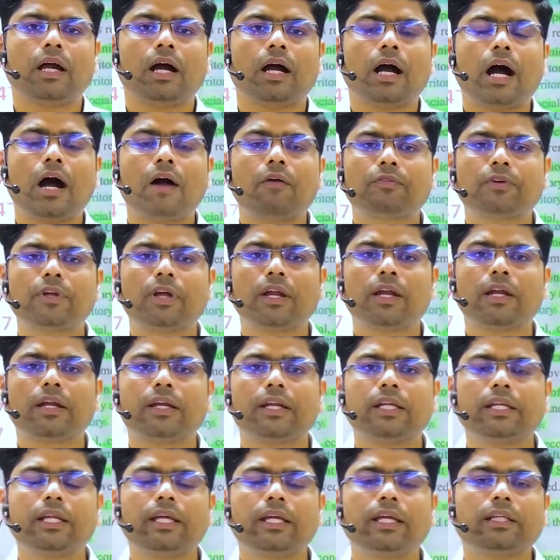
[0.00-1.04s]
After
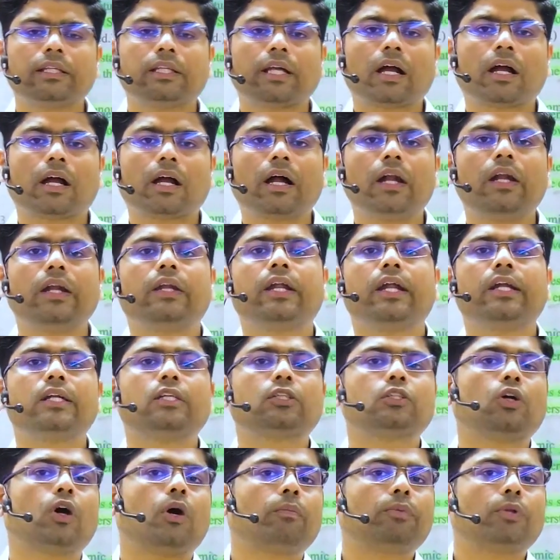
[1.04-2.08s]
reading the contents
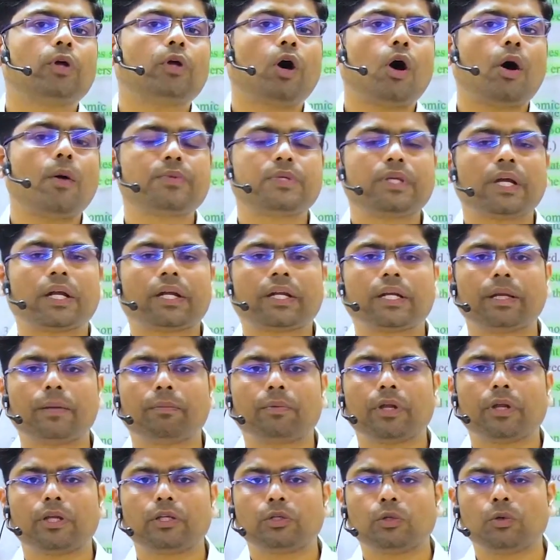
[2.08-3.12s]
of the objective
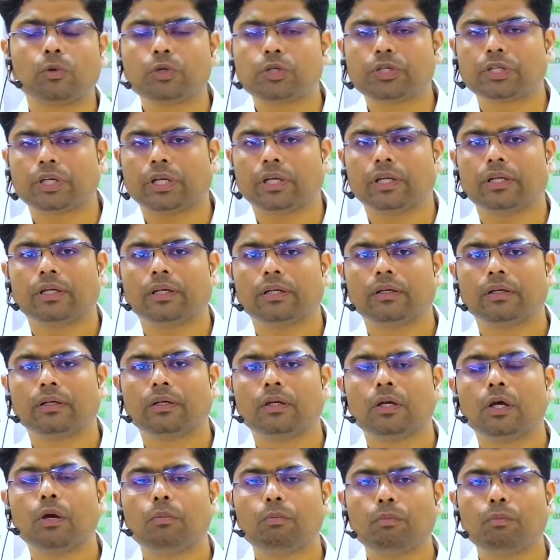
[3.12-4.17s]
resolution
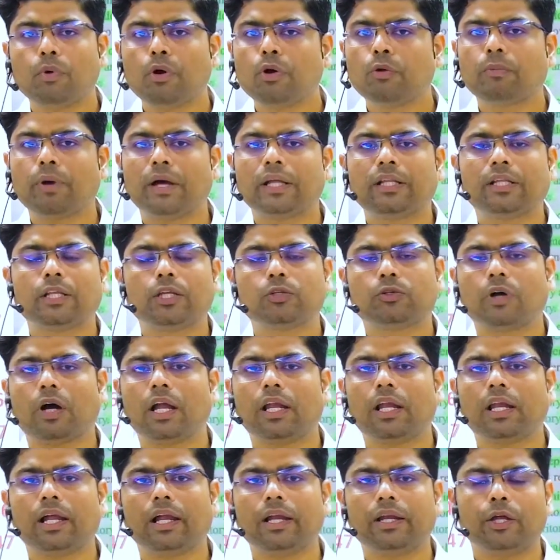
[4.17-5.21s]
moved by the
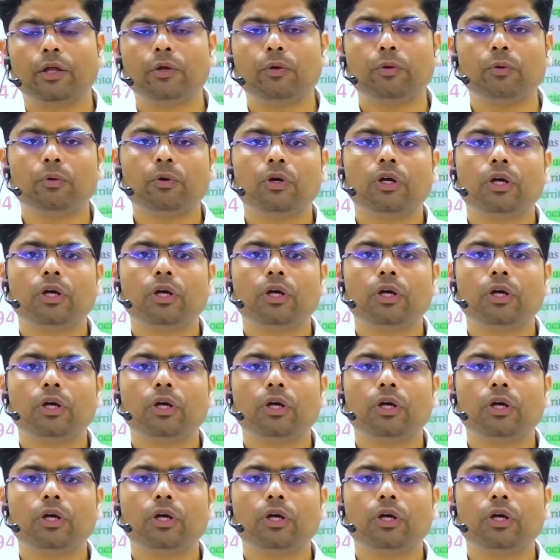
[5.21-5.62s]
Jawaharlal Nehru,